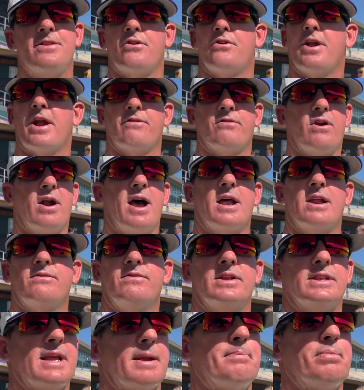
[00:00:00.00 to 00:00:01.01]
They're never out of
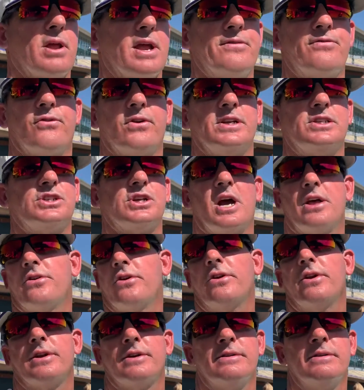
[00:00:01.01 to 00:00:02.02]
it. They play for each
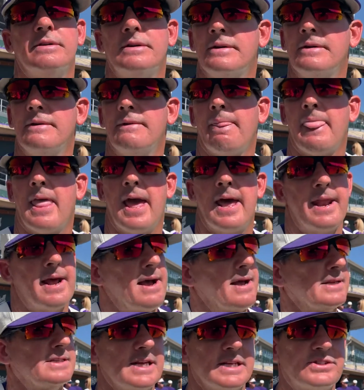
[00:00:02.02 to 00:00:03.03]
other, and
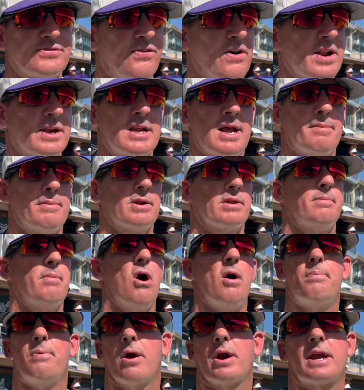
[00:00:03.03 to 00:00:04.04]
it's fun coming to the
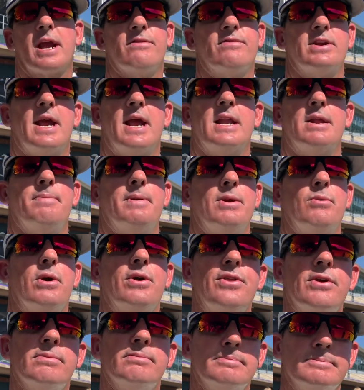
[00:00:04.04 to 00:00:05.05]
ballpark every day to be
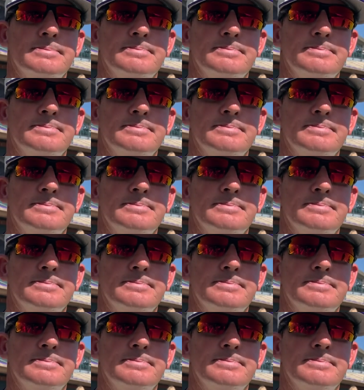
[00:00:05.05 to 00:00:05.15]
with them.